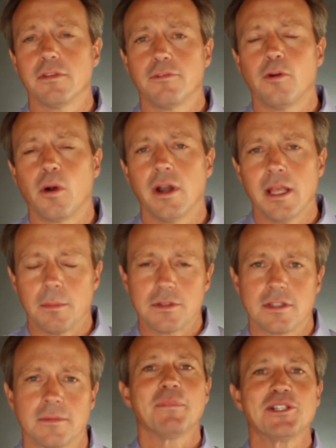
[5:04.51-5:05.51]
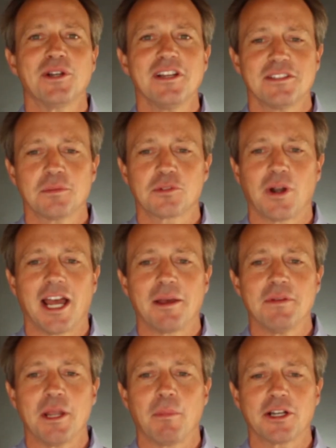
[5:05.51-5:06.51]
of the 4 M's. Be sure to
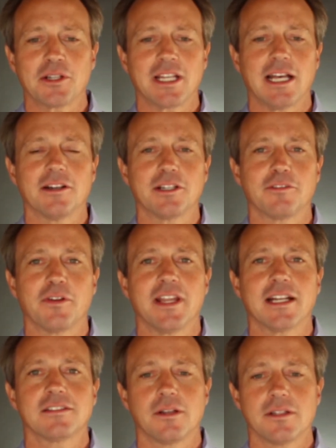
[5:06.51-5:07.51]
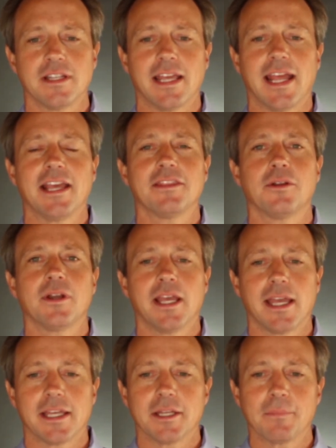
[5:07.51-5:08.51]
subscribe and mark your calendar for next Thursday at
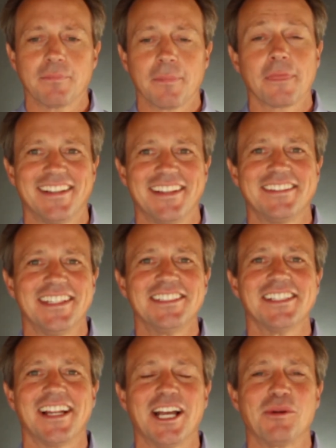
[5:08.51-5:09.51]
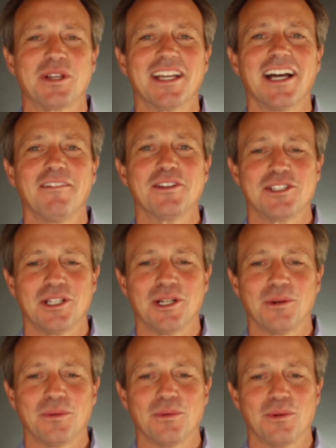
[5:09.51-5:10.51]
8:30 a.m. Seish and I will kick off the
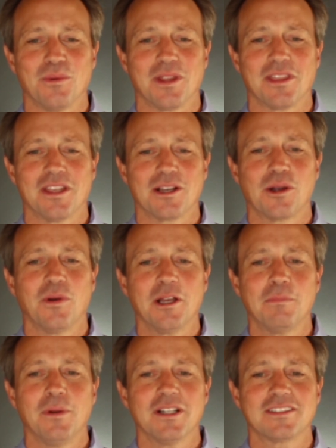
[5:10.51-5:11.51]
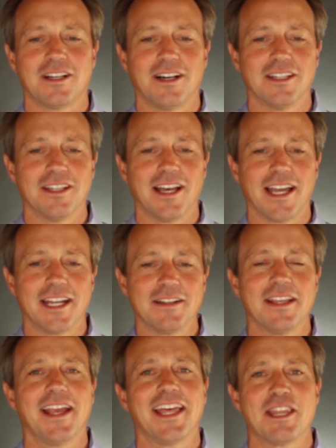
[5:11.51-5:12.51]
show with QuickBooks Online
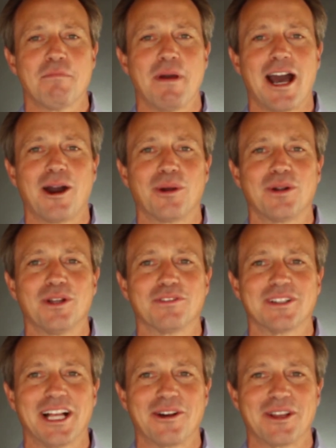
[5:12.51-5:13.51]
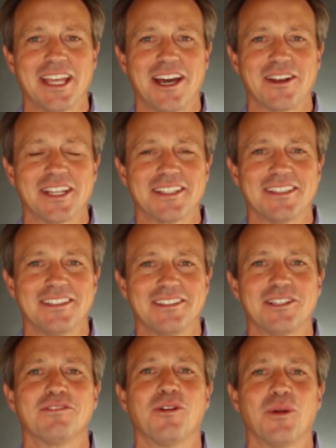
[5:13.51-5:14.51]
and the power of cloud accounting.
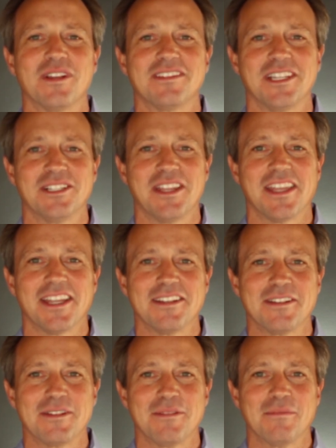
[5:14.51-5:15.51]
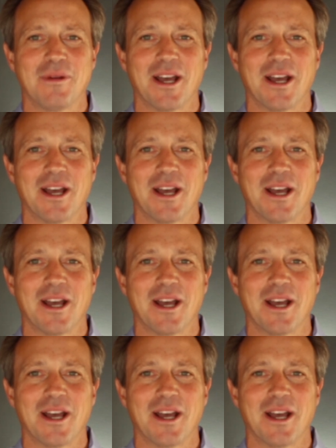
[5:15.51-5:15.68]
Look forward to seeing you then.